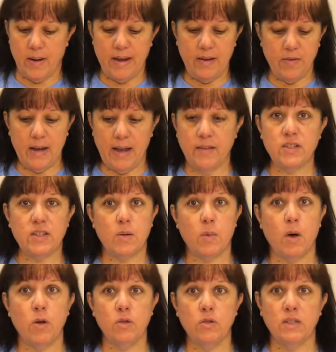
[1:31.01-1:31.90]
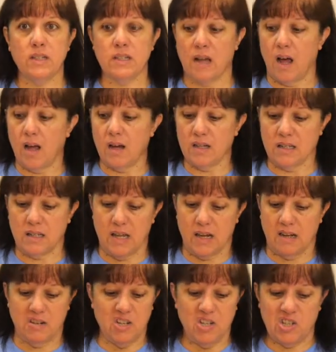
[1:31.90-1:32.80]
I even have some old socks
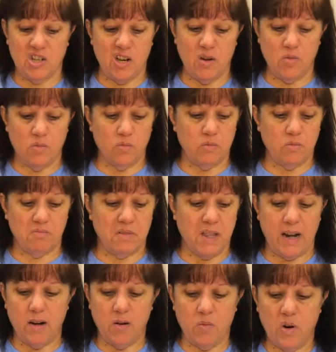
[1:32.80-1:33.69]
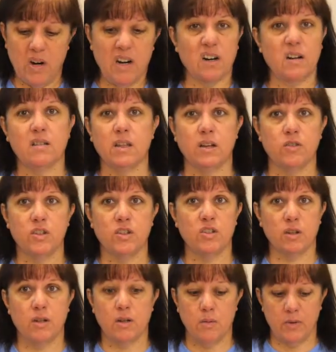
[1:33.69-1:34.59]
that just don't work. They're
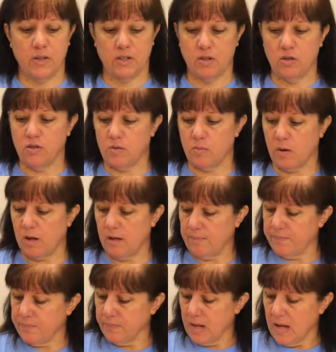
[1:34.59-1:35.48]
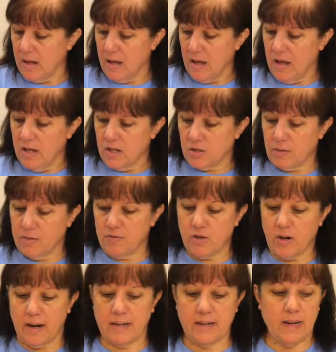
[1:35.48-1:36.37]
just a little bit too small. So we've
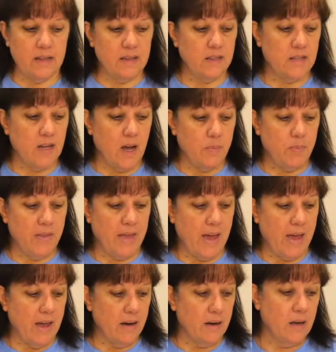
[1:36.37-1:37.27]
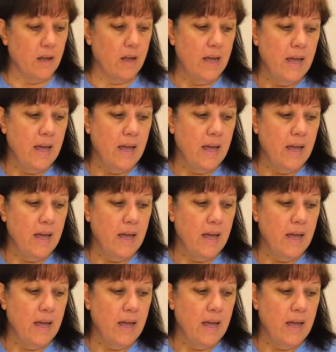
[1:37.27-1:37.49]
tried cutting the top of that.